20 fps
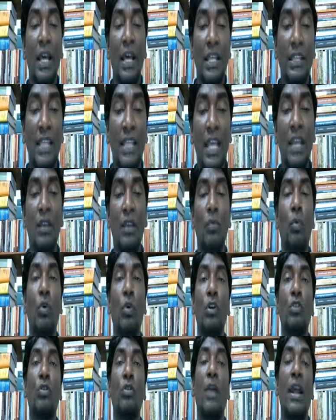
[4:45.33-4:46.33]
then what
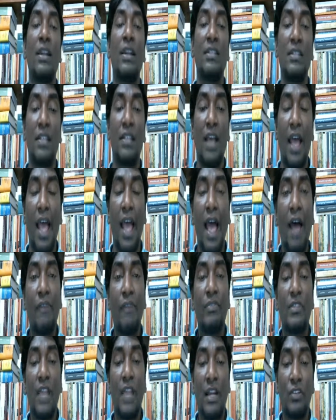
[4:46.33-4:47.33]
you can have
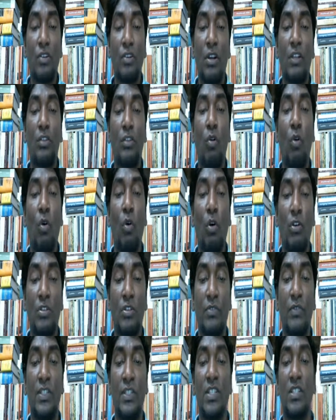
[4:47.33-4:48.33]
is actually the cost
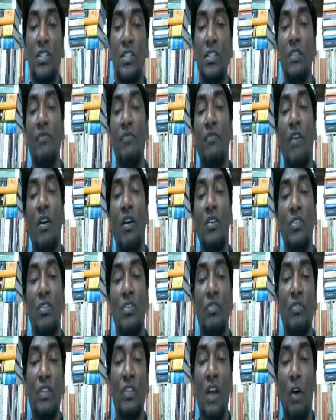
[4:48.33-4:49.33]
which is the function
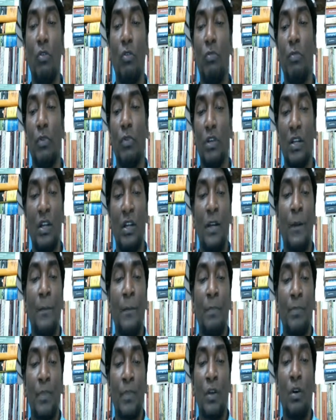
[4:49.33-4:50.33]
of the output.
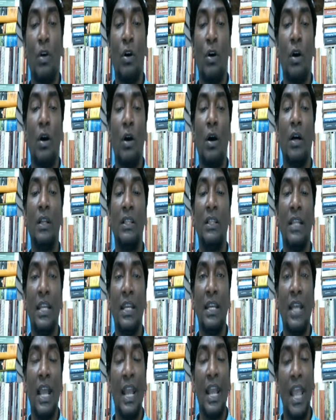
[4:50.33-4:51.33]
Uh,
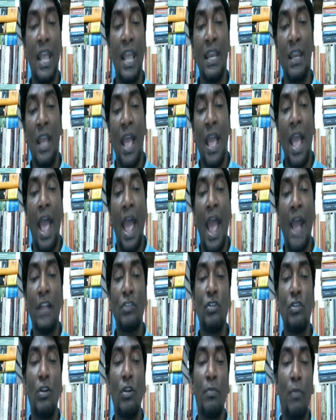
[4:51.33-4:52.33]
then again
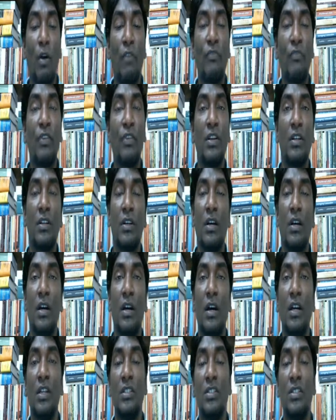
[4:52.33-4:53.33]
actual profit uh,
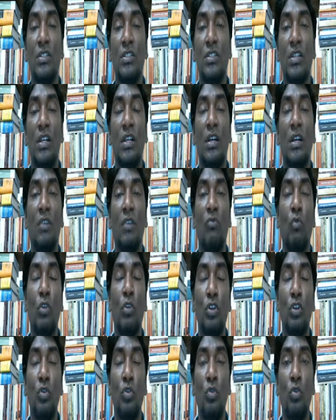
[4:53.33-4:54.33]
is uh, what
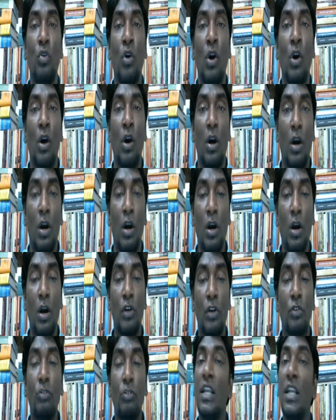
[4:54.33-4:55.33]
you uh,
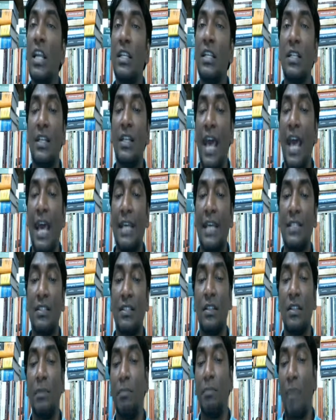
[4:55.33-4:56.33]
notated as
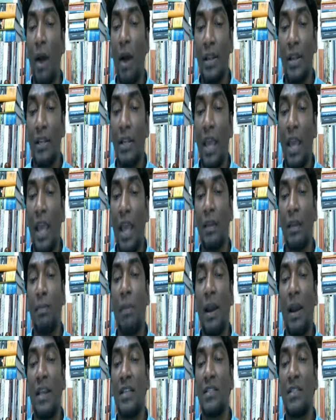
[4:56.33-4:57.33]
the pi and
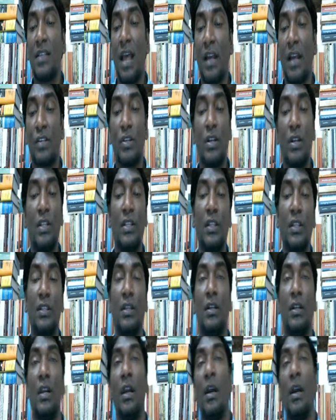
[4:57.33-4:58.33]
pi is actually nothing